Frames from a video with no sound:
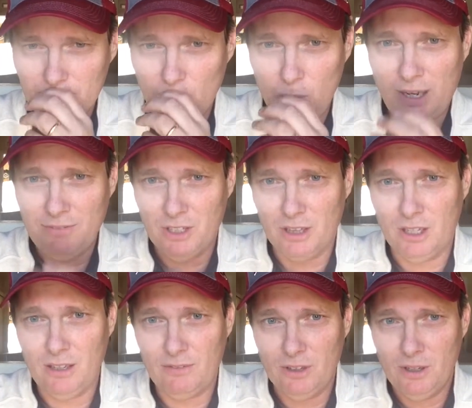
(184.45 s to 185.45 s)
who have to
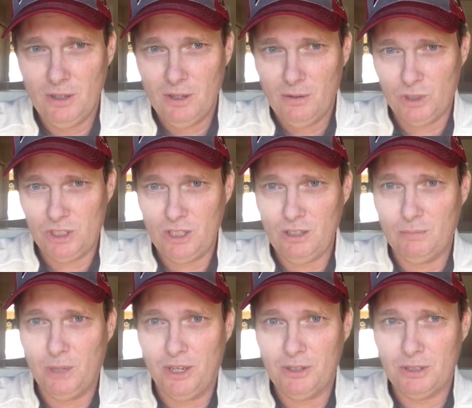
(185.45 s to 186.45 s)
live with single
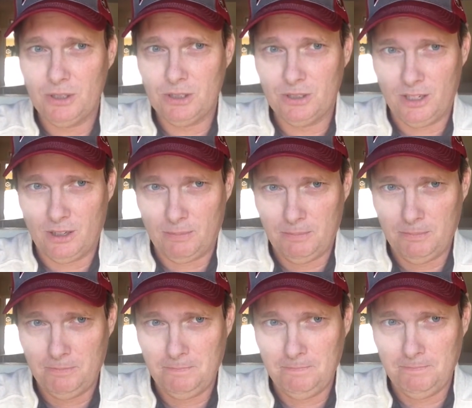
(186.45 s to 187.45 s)
mothers that are
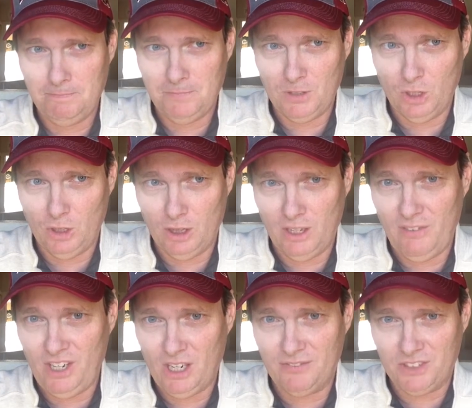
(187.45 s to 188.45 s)

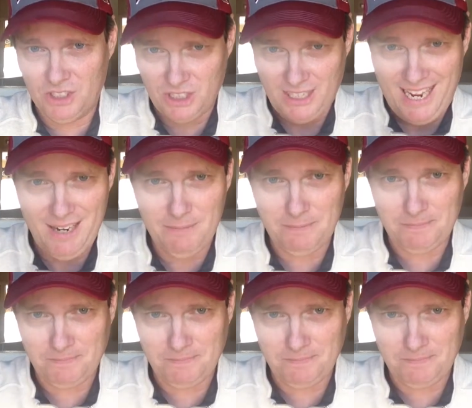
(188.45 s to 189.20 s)
living off the state?